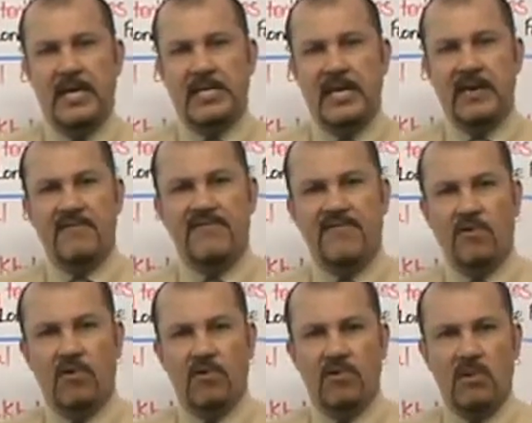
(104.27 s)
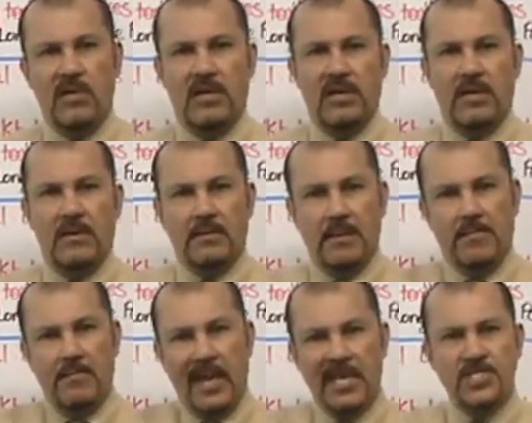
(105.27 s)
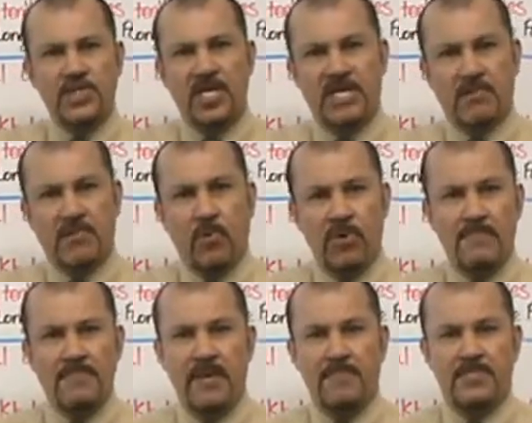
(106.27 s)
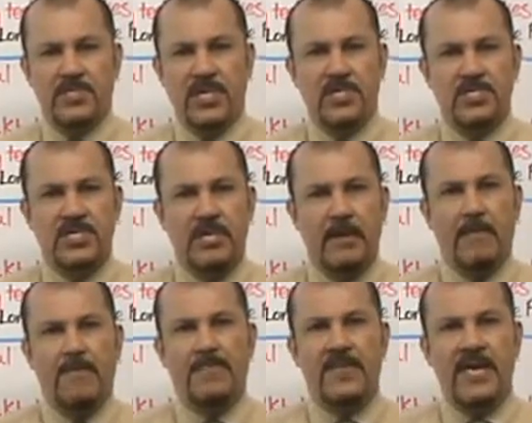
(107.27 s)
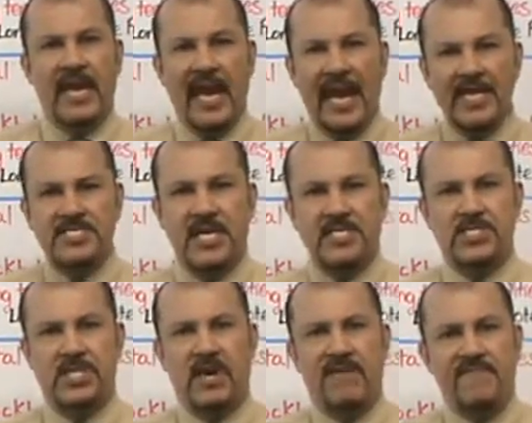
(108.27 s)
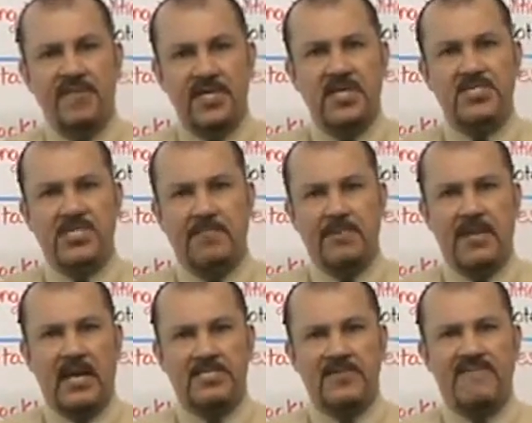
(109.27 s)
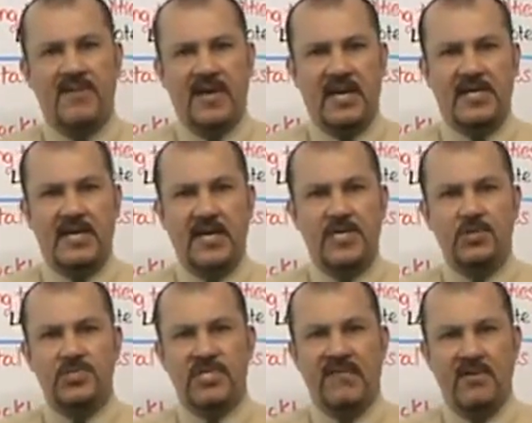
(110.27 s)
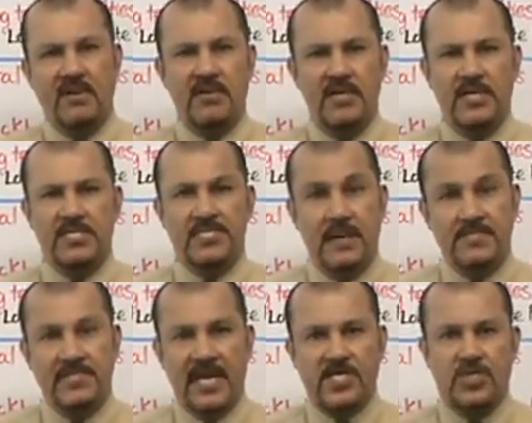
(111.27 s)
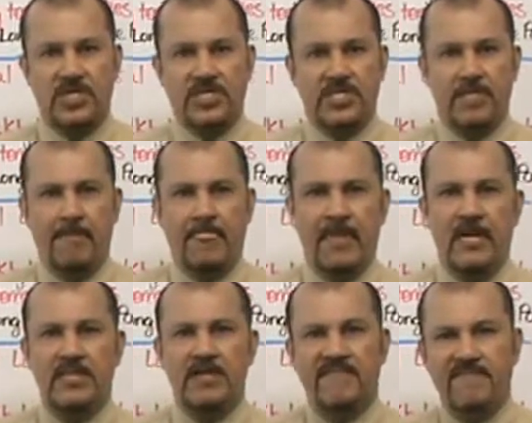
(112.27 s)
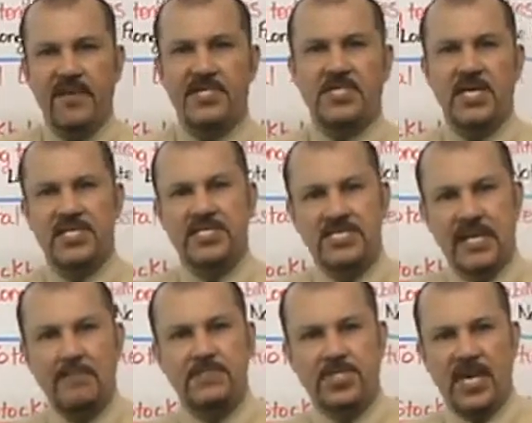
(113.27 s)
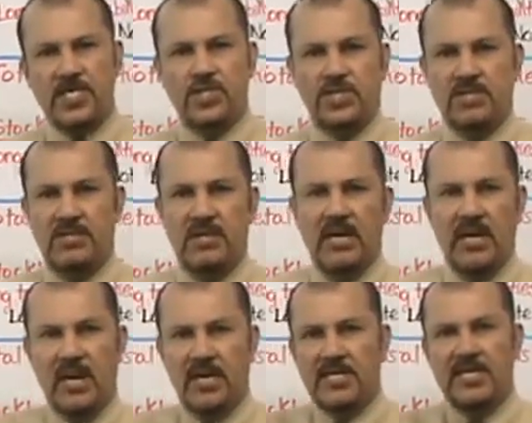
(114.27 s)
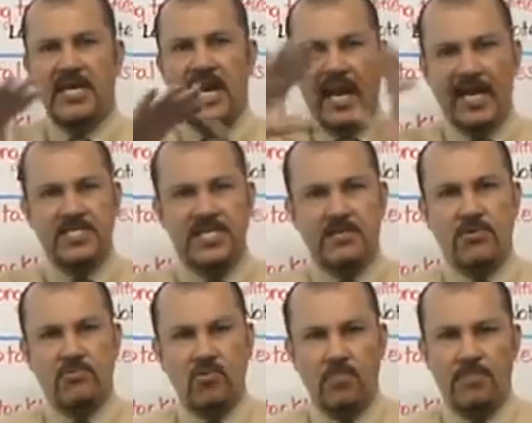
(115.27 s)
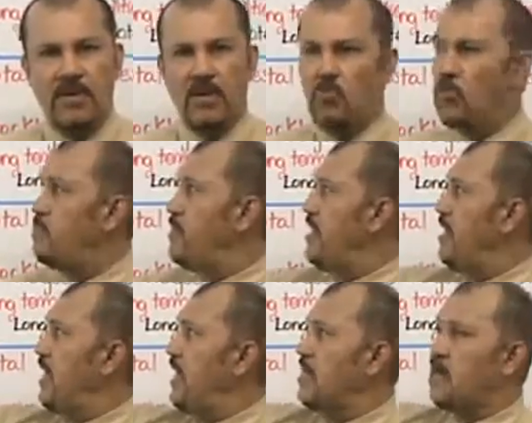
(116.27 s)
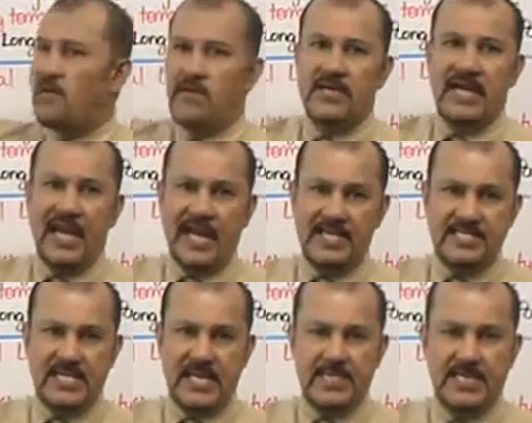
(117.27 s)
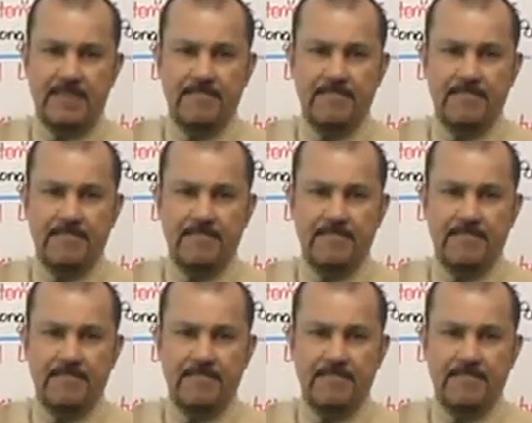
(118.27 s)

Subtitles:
Now, for balance sheet reporting purposes, the assets are further subclassified into several subsections. The first subsection under the asset group would be a current asset.